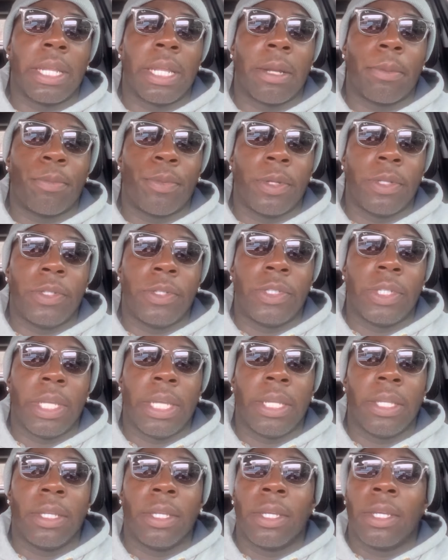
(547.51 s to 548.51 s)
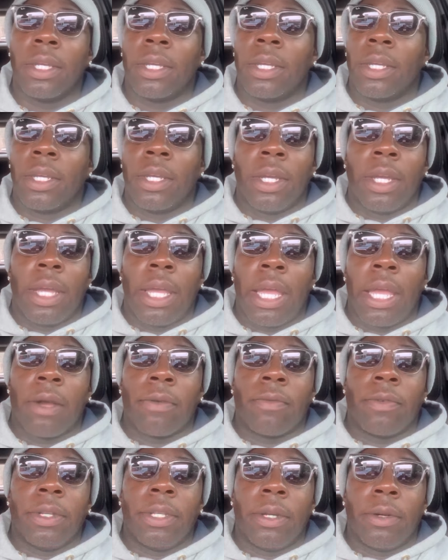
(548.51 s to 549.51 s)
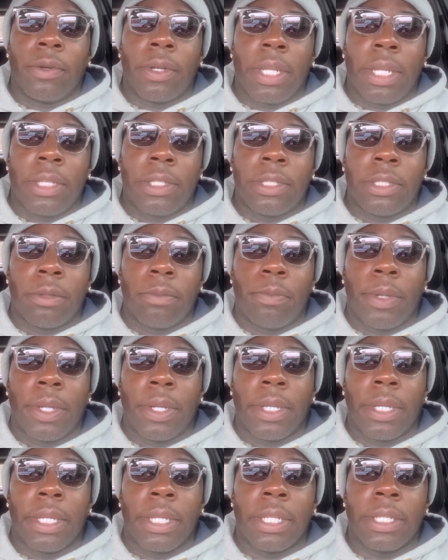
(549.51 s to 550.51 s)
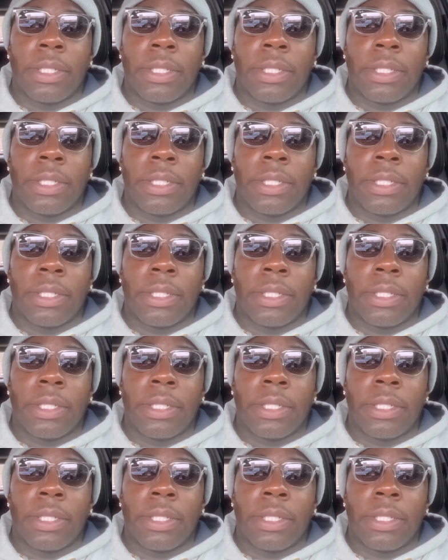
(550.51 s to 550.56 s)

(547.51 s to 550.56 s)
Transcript: I appreciate every donation, period.